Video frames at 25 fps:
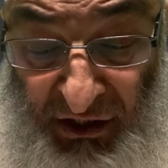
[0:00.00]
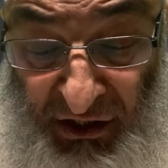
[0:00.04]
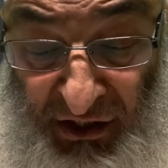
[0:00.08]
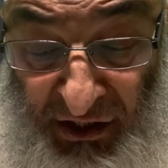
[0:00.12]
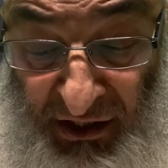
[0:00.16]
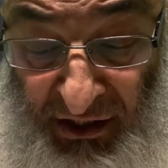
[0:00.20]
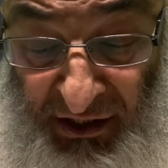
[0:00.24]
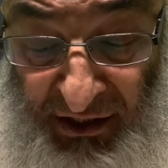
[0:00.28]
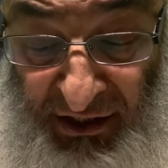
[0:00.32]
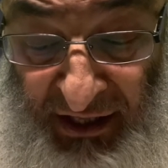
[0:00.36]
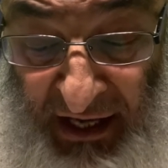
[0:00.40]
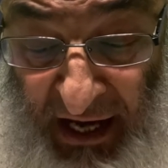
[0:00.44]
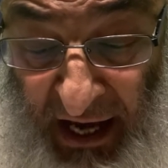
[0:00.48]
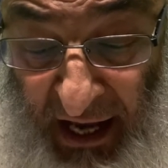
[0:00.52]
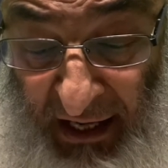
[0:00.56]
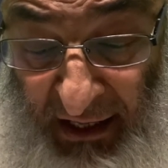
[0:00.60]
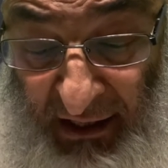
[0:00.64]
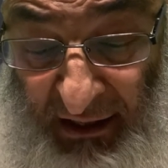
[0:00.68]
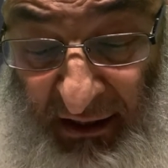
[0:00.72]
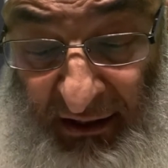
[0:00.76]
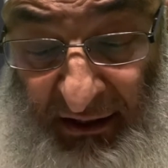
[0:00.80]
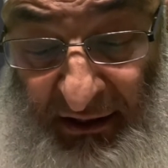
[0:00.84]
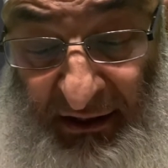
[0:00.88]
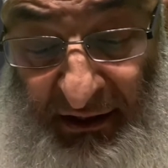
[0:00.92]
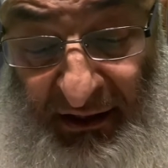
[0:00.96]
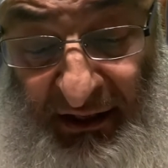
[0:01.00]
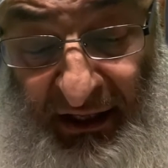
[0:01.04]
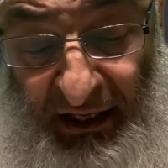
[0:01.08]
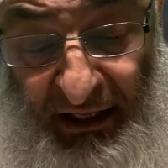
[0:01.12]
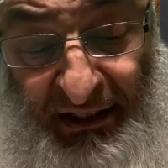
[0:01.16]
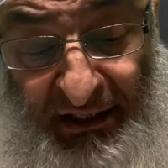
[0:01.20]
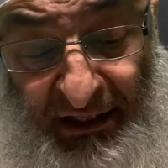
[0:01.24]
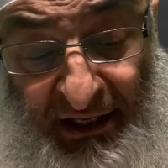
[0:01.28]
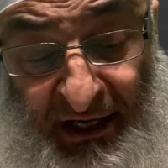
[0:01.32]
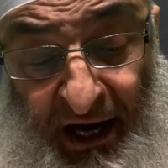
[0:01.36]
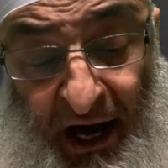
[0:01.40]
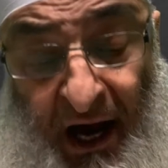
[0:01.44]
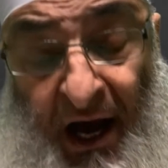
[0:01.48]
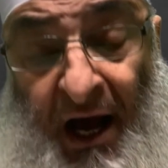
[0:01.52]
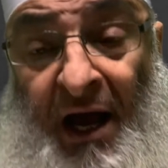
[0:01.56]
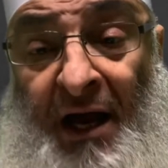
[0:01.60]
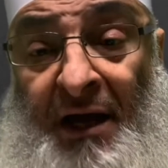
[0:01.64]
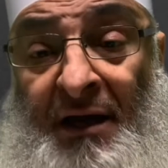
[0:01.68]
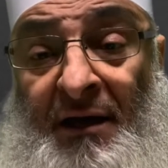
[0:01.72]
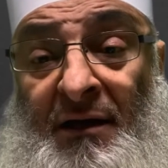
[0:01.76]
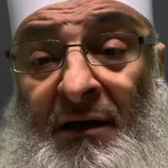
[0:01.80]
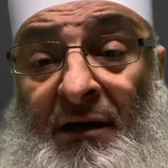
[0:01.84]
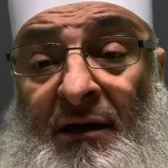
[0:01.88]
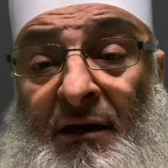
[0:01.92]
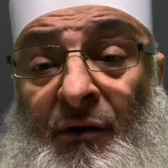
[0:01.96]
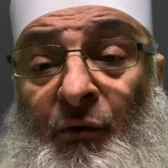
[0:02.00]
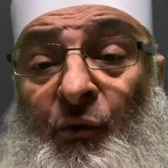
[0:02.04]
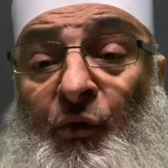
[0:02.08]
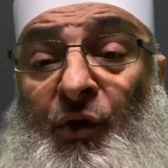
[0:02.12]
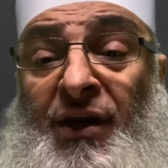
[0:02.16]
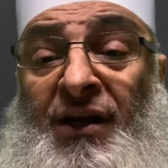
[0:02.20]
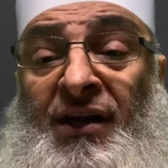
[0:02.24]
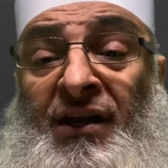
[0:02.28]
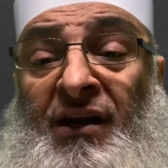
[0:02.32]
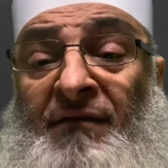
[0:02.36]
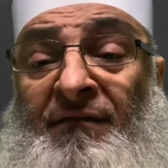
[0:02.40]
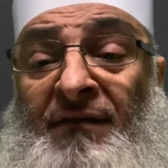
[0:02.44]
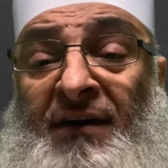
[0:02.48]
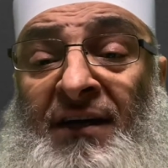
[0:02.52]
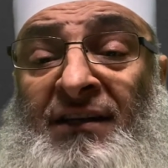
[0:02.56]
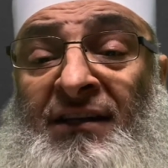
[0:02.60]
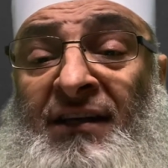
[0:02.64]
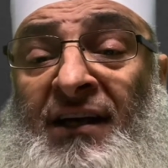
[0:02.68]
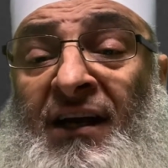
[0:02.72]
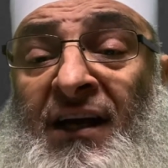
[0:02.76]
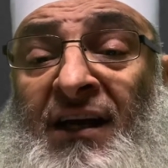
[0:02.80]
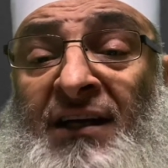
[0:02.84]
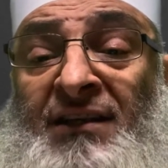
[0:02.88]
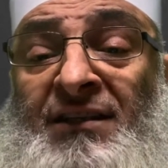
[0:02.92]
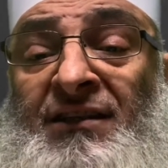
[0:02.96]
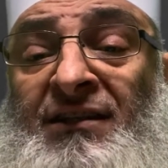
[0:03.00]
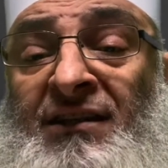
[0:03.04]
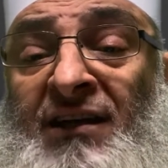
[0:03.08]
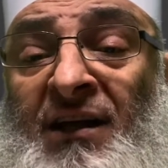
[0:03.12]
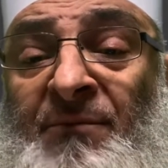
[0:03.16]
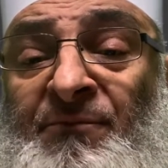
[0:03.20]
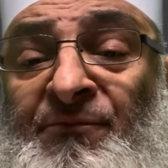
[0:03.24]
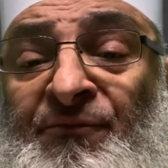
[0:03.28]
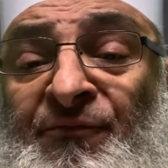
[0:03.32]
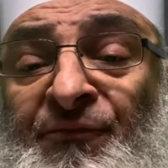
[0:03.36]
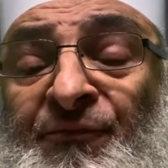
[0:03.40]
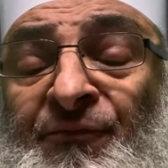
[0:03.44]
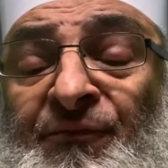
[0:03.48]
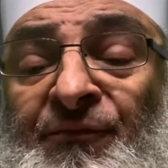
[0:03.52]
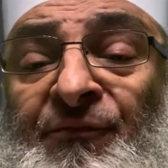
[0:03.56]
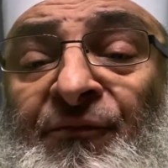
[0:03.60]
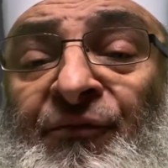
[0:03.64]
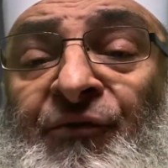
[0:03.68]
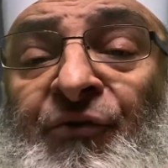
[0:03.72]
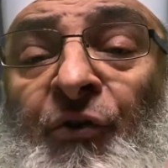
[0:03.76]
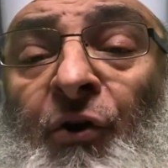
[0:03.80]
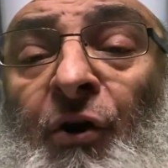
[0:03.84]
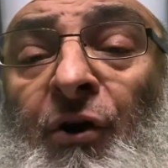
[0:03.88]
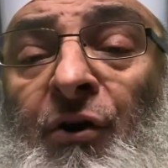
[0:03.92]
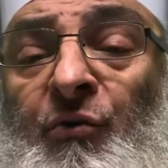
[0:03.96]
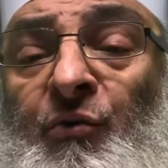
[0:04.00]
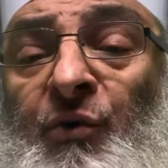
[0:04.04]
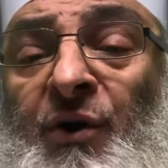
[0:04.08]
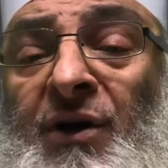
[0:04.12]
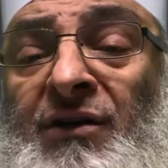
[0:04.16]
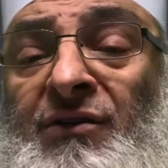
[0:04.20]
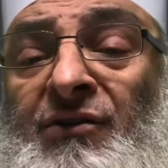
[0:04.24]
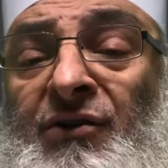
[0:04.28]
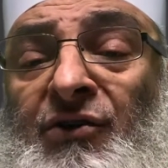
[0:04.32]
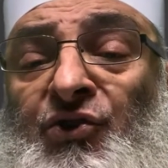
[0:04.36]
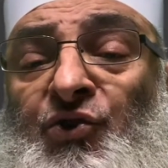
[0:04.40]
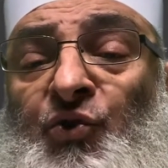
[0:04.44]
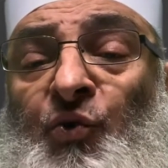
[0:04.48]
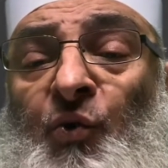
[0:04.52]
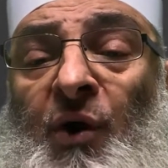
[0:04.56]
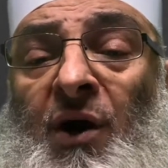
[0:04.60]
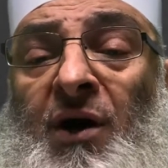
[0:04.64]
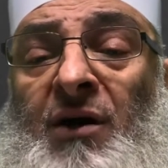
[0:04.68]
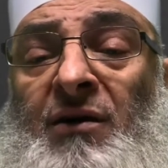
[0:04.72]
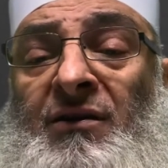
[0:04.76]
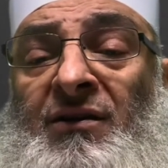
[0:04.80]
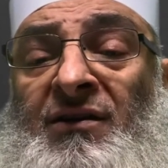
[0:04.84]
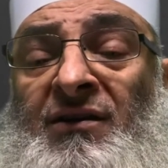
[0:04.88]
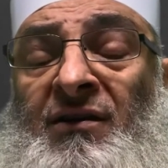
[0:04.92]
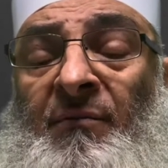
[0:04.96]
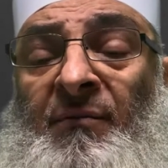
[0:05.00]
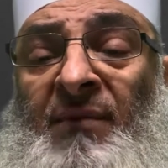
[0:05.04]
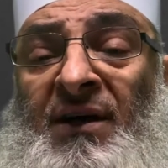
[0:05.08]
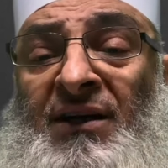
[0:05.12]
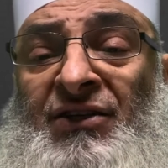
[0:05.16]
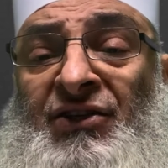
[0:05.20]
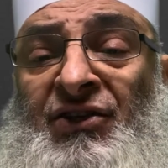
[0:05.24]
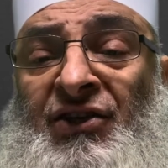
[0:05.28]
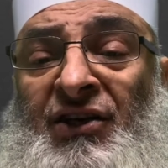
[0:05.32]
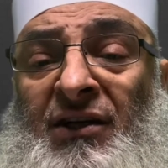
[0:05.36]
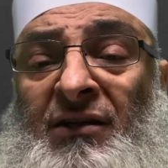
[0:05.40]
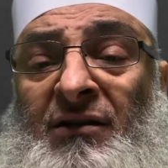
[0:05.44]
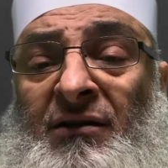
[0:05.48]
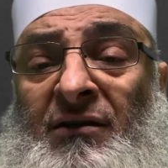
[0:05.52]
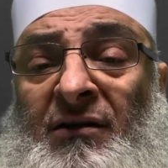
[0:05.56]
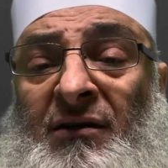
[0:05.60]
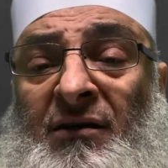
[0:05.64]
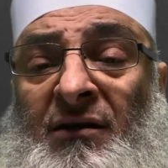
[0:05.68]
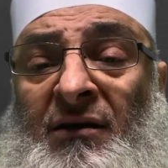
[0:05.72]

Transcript: Then this guy would never take a step forward toward the masjid.